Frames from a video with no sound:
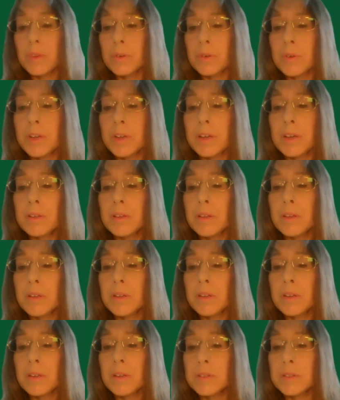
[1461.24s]
okay,
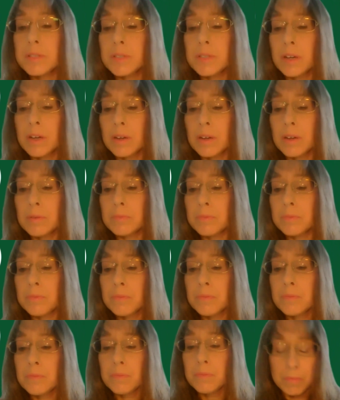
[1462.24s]
and um,
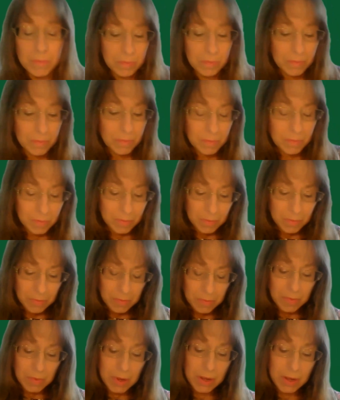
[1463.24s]

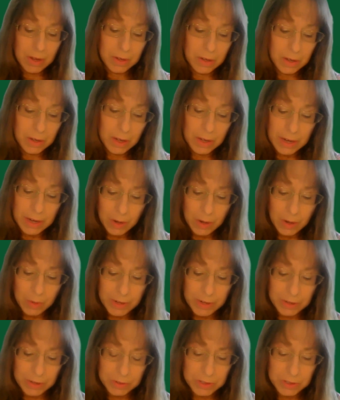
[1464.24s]
and and how
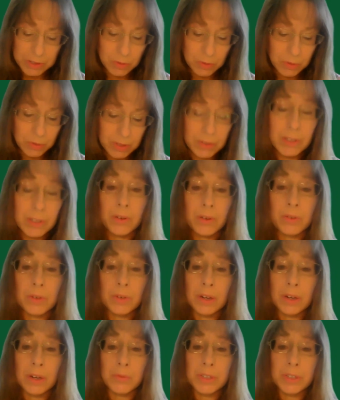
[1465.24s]
about just quickly
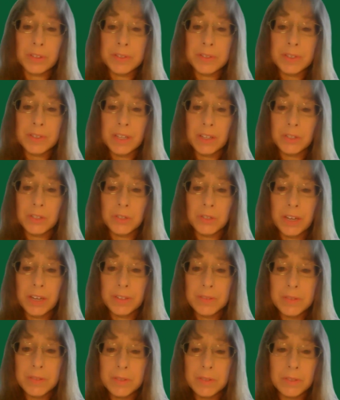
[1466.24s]
on real estate
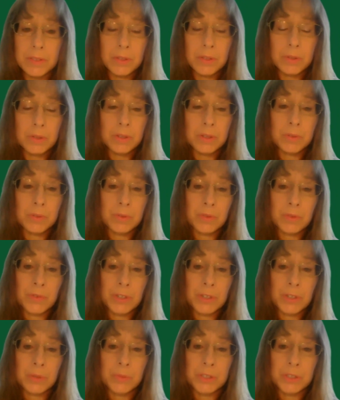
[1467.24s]
trends in your
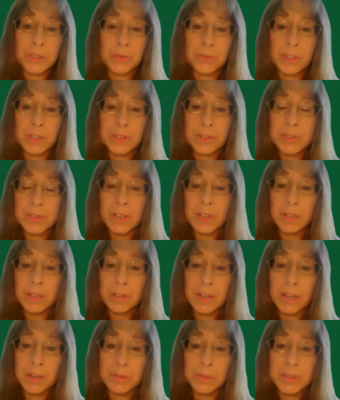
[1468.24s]
for commercial real
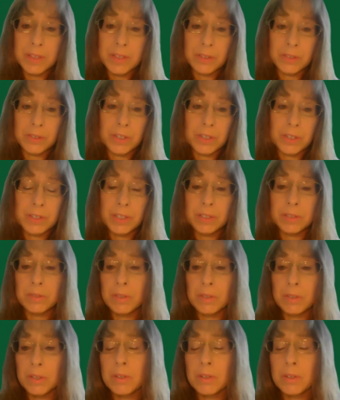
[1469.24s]
estate? How is that trending?